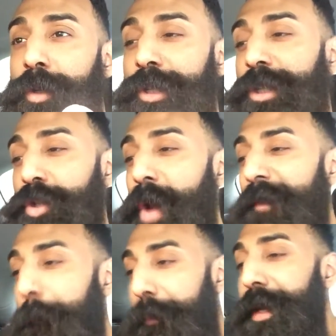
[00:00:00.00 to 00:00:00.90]
just because you
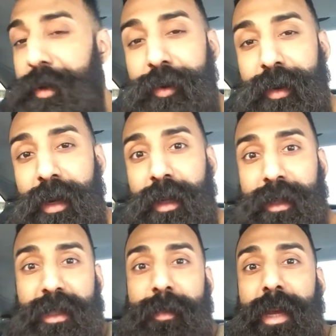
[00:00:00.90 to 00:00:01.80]
have a beard
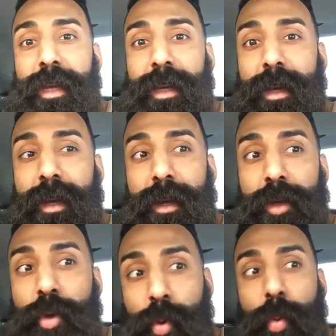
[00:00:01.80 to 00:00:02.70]
doesn't make
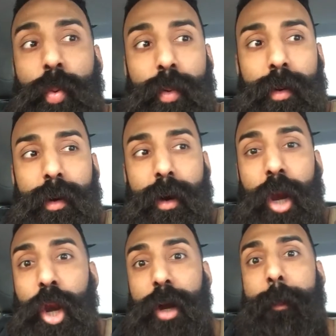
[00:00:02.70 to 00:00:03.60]
you
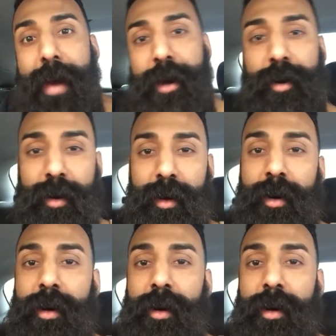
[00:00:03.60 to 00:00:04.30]
look better.